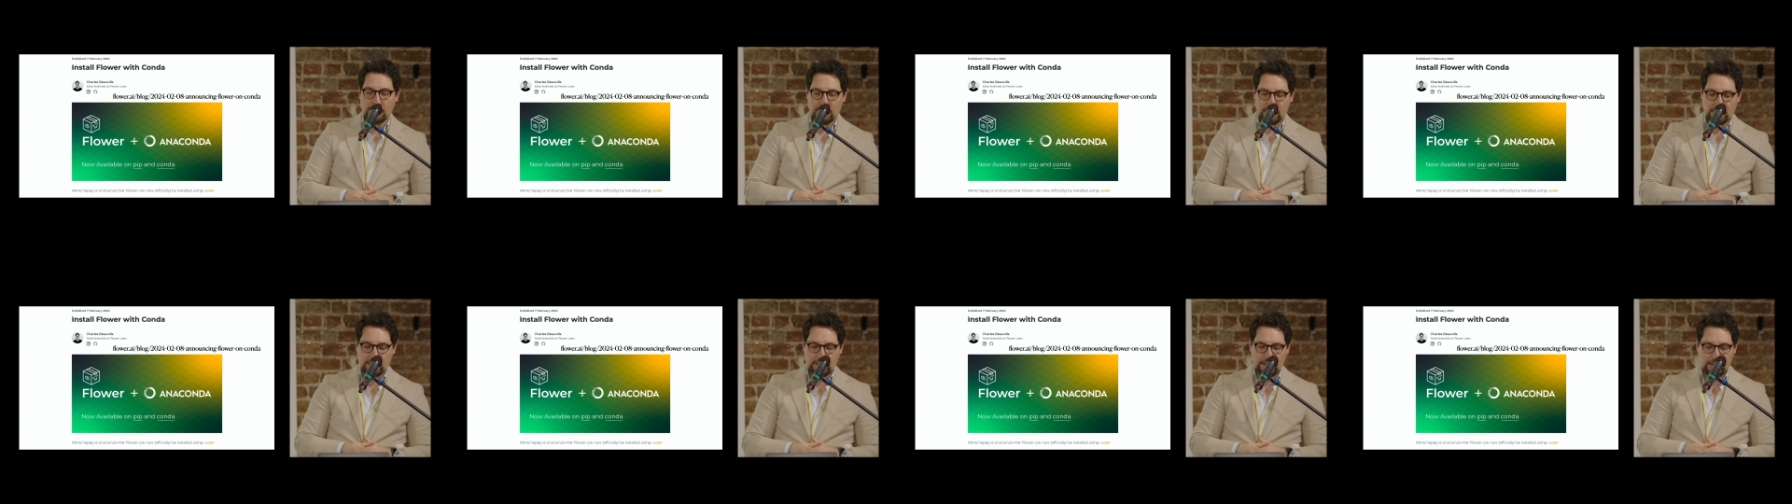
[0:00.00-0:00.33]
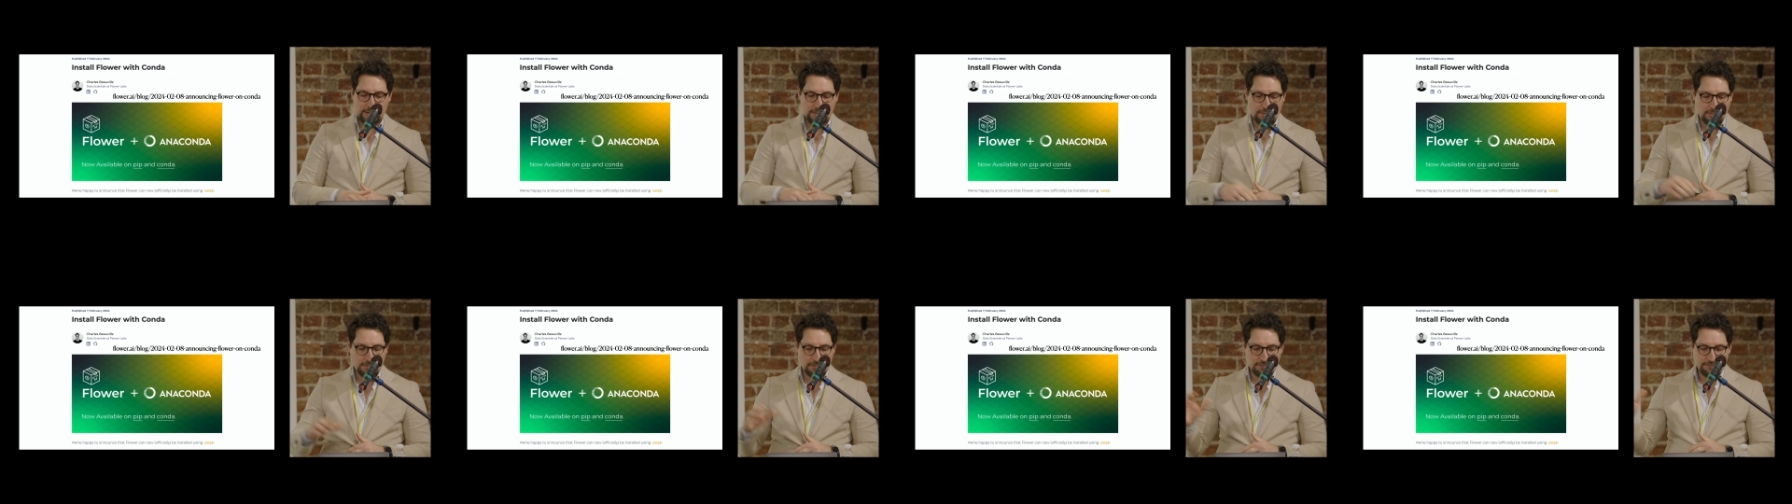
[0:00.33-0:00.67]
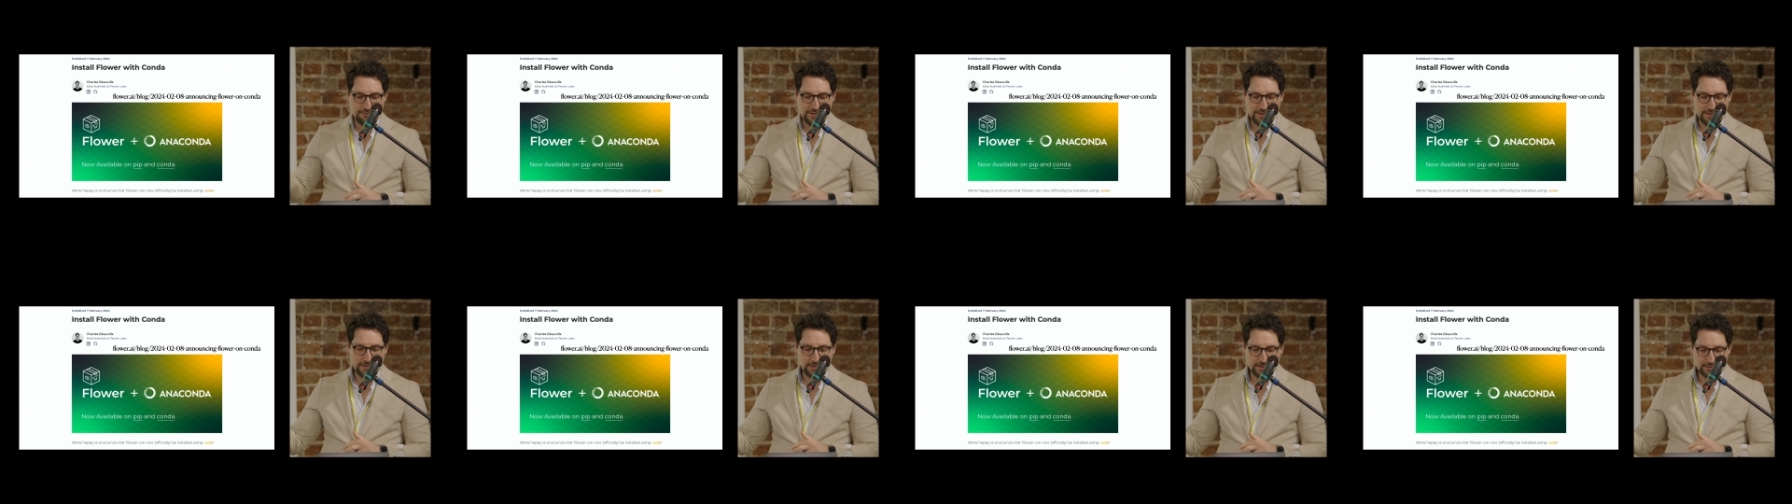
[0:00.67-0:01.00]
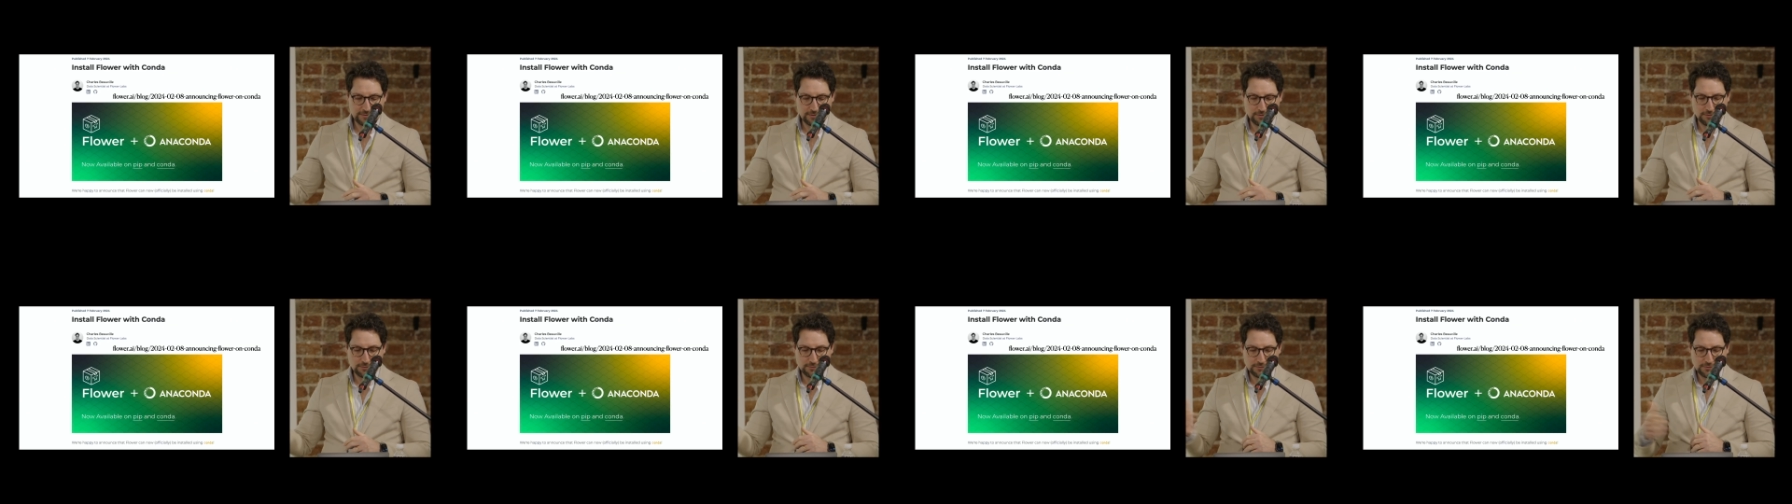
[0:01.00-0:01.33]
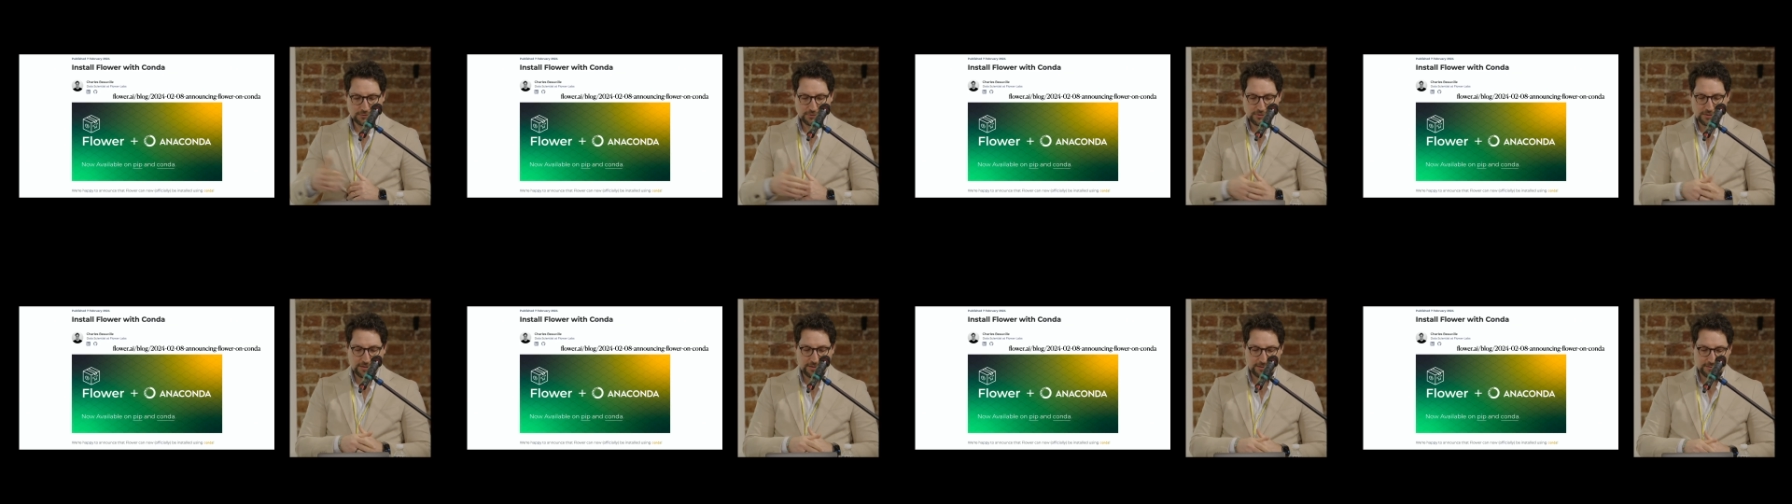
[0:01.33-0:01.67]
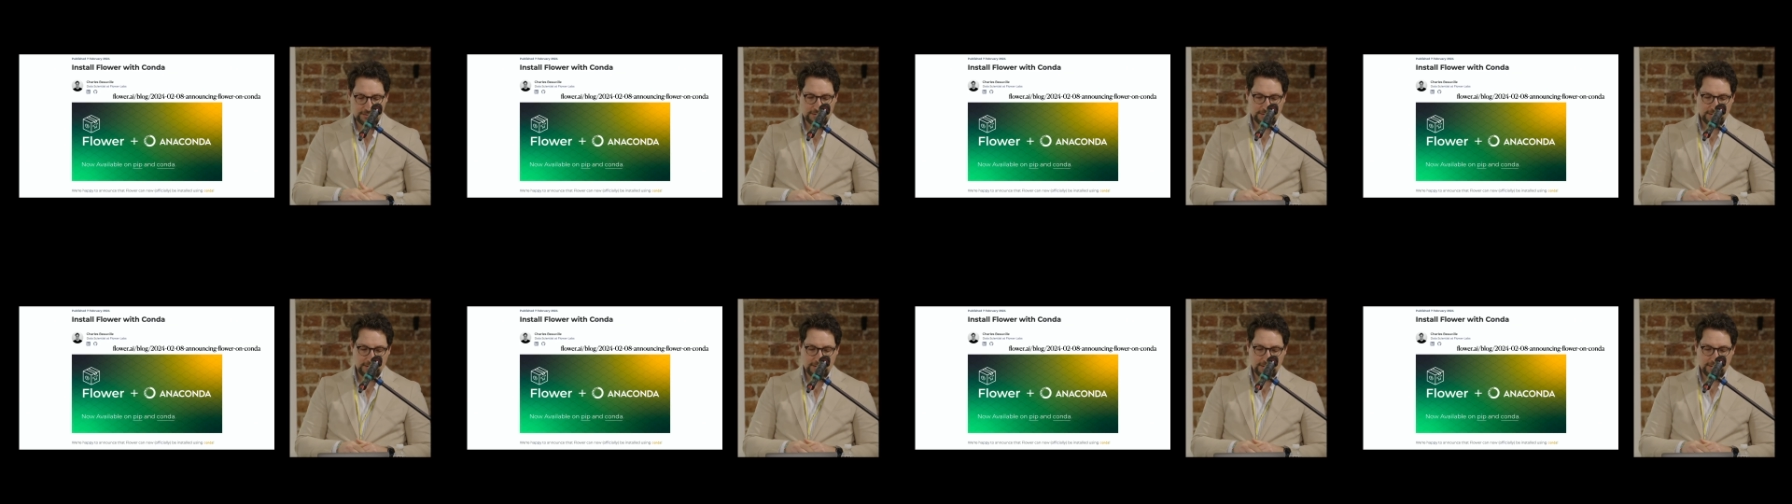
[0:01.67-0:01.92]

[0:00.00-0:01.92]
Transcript: and you can find this on Char's